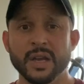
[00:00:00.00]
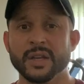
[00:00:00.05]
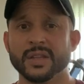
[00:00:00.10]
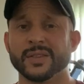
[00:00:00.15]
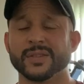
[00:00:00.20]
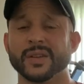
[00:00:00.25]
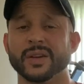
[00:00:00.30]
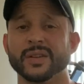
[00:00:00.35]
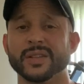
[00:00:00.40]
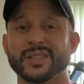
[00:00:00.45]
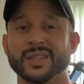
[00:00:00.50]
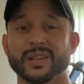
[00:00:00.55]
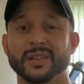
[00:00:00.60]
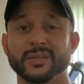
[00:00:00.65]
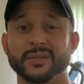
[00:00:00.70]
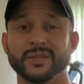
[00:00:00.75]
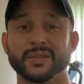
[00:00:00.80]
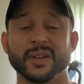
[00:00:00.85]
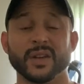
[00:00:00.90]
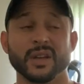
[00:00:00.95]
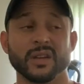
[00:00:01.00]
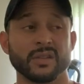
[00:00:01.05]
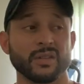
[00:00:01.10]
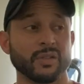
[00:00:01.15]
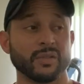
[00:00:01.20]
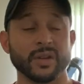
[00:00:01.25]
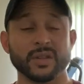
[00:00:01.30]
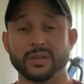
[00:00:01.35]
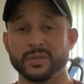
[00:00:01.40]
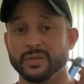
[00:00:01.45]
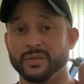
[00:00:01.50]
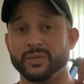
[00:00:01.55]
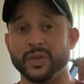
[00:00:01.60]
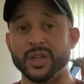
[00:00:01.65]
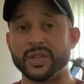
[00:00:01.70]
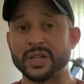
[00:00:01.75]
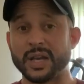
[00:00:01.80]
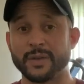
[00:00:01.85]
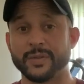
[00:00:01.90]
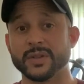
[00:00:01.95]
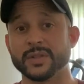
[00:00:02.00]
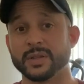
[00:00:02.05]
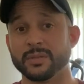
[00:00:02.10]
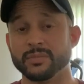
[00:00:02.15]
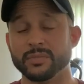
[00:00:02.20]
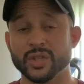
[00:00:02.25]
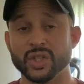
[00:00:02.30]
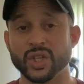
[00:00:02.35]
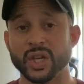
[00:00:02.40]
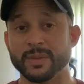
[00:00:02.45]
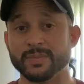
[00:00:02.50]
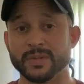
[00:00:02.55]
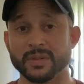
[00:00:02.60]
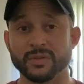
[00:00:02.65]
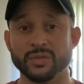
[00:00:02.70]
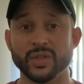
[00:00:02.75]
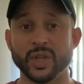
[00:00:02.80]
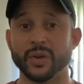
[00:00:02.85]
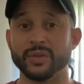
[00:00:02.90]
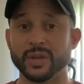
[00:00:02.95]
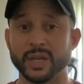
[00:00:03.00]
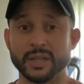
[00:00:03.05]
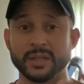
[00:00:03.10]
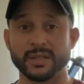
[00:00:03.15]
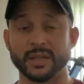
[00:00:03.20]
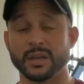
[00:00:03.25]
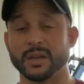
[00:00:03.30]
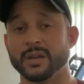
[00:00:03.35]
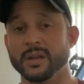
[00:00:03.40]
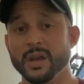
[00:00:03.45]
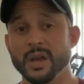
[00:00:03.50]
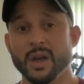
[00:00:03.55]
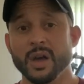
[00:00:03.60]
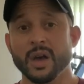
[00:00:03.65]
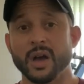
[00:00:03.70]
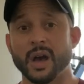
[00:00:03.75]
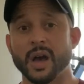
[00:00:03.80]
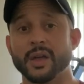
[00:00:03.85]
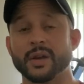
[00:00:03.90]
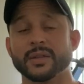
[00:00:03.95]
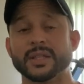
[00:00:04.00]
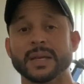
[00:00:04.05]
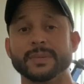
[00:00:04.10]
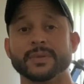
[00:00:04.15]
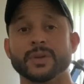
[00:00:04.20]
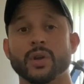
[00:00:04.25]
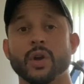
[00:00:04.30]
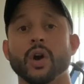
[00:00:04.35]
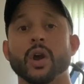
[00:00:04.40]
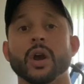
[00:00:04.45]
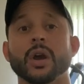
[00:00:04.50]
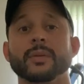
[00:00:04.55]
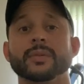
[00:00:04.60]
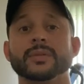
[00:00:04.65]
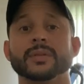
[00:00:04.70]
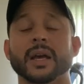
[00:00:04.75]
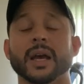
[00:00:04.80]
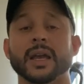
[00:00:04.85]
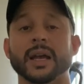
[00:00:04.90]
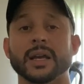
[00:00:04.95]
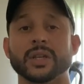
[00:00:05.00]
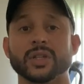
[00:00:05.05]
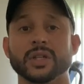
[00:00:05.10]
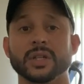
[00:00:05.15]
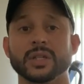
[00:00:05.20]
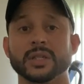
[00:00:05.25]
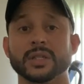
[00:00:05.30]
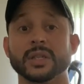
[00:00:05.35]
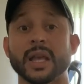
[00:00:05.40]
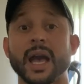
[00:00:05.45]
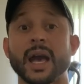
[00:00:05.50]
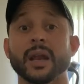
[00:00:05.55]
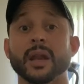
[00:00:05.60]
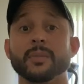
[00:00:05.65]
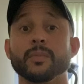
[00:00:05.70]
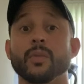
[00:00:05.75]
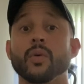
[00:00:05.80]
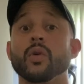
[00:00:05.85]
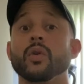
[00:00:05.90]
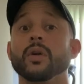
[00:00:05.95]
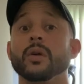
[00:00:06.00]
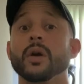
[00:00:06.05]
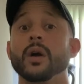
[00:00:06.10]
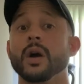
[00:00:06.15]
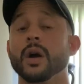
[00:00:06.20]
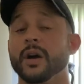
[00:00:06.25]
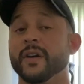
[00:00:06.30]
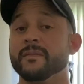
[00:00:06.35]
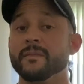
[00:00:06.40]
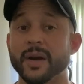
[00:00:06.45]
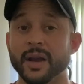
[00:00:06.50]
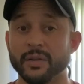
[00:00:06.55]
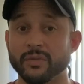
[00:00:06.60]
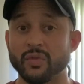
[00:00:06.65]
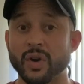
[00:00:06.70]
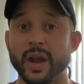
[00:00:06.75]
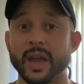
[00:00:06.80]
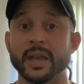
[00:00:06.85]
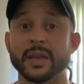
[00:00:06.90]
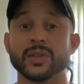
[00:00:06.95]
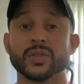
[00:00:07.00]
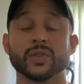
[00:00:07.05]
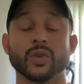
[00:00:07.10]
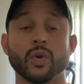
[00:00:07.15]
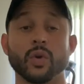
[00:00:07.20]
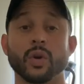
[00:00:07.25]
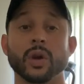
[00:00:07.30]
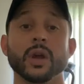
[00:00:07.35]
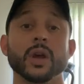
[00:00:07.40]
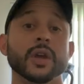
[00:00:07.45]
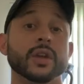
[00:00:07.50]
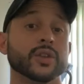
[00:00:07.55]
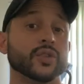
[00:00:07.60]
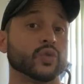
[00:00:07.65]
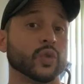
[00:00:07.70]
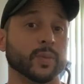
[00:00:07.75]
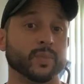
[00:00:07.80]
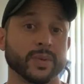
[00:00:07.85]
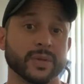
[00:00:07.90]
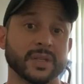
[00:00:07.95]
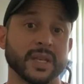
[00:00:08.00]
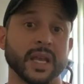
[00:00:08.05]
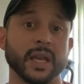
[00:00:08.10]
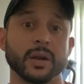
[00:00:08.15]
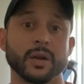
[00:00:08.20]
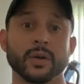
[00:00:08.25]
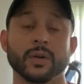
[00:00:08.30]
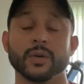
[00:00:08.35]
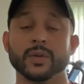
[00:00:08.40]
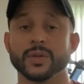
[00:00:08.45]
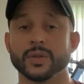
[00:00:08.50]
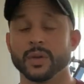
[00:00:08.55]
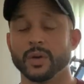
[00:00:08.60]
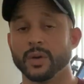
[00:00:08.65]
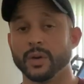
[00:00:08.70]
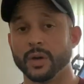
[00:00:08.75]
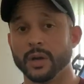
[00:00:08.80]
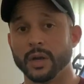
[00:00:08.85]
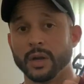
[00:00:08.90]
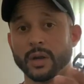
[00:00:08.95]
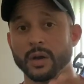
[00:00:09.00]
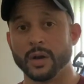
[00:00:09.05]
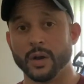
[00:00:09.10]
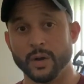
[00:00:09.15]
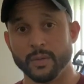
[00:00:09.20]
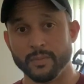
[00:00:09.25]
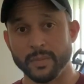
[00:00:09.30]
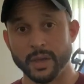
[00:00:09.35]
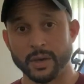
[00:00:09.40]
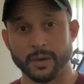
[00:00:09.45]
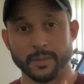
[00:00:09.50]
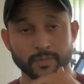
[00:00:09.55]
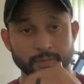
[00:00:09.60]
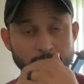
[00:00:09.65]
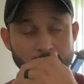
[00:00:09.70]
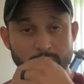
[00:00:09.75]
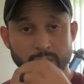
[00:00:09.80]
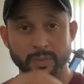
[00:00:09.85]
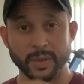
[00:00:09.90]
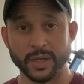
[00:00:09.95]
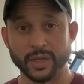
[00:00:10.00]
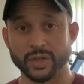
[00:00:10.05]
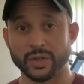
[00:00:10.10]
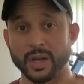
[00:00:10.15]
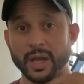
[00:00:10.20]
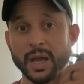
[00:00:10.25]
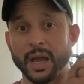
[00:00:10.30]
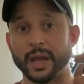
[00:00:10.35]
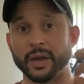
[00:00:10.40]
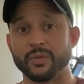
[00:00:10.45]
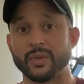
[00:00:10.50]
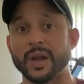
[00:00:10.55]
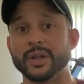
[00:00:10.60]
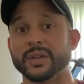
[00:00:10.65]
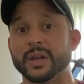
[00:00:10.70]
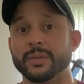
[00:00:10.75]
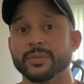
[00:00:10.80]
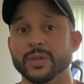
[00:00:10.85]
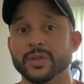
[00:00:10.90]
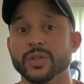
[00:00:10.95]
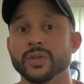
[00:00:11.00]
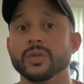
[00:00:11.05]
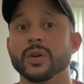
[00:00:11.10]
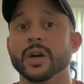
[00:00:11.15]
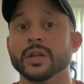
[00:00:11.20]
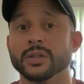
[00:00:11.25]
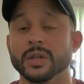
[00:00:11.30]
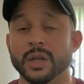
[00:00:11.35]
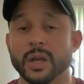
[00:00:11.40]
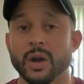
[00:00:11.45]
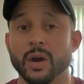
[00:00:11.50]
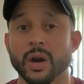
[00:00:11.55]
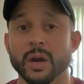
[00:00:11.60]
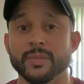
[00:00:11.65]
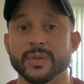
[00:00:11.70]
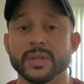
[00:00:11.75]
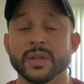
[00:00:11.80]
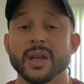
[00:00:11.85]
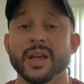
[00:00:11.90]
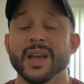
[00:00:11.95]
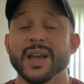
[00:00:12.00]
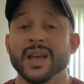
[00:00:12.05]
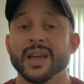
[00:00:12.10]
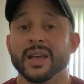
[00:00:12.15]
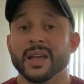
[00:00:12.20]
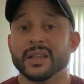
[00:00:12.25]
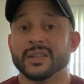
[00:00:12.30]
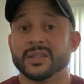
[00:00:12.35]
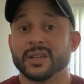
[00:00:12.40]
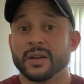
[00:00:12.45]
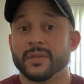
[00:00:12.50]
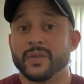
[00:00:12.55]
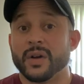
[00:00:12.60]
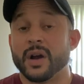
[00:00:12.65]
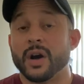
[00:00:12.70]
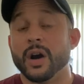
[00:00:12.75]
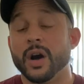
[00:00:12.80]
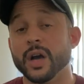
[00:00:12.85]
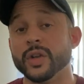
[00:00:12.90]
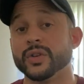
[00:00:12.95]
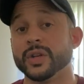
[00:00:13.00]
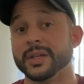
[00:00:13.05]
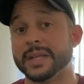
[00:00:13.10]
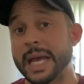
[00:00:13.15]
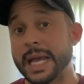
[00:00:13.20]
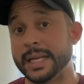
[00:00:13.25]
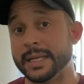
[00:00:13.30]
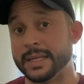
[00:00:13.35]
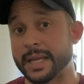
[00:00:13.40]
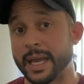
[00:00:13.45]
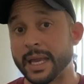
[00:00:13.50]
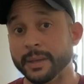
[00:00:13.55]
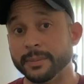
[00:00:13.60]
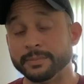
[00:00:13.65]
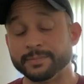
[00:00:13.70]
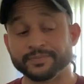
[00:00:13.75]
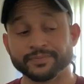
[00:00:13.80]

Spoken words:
So instead of going to reach out for some chips and donuts and other types of carbs, I actually just added more of my rice or sweet potatoes or oatmeal to make sure I rounded up to 200 carbs instead of 100 that day.